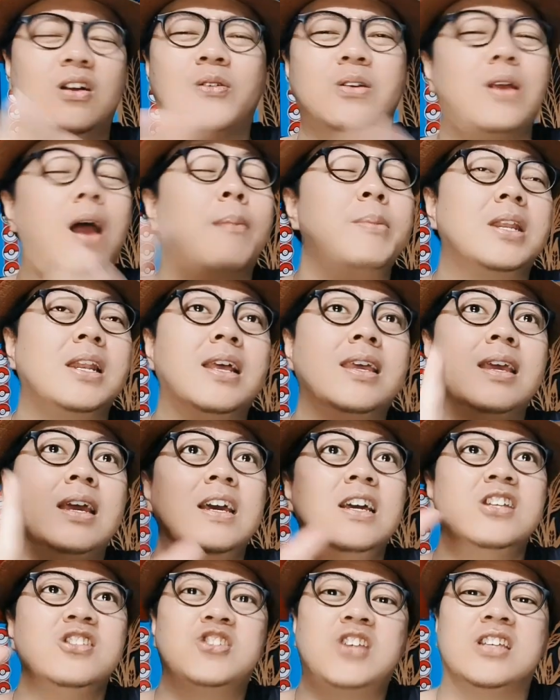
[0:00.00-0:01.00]
I mean, like
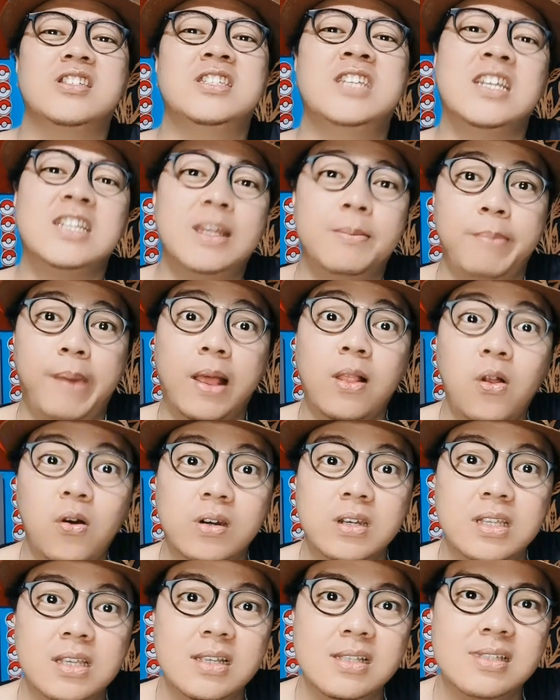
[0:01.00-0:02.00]
changing the
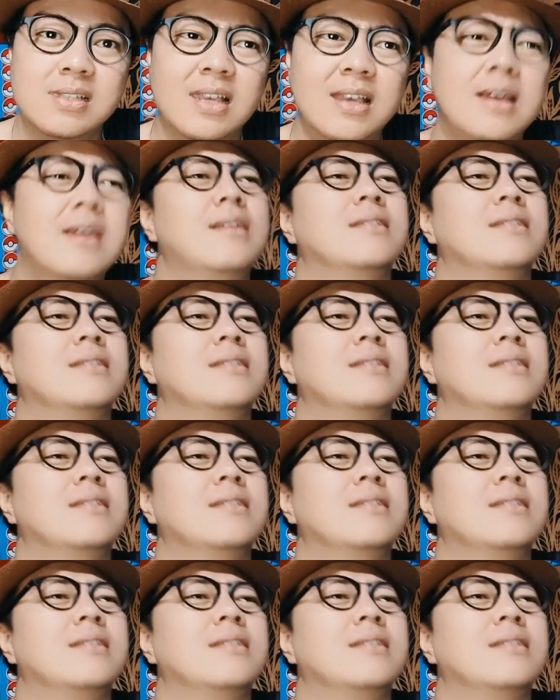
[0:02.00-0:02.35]
melodies.